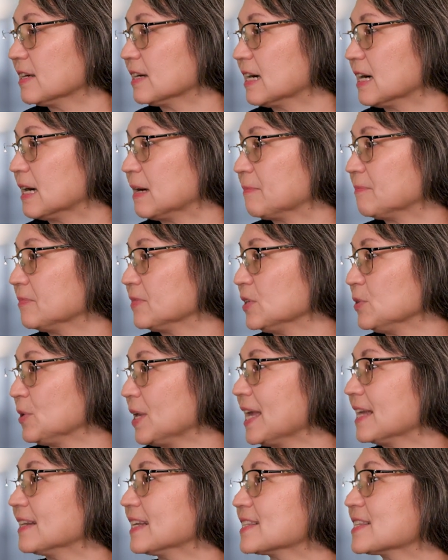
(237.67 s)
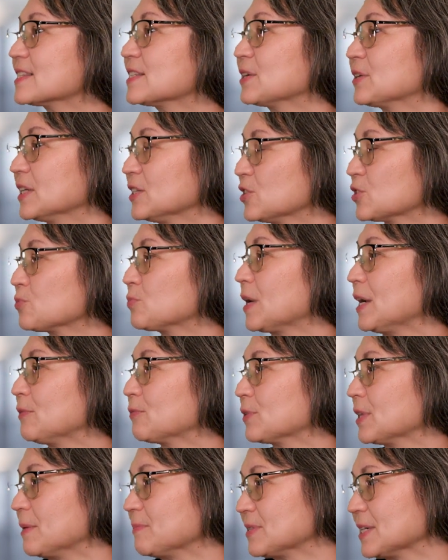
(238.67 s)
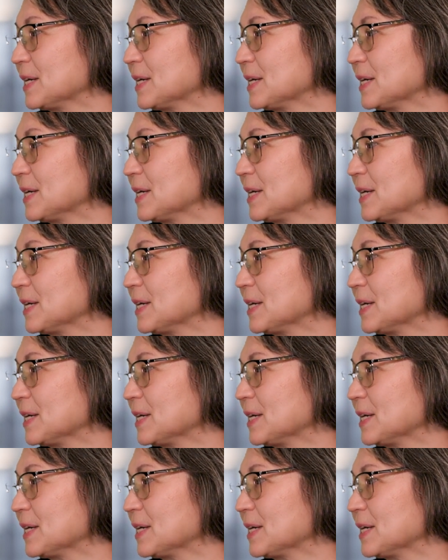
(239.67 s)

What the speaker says: You can't necessarily just wait for them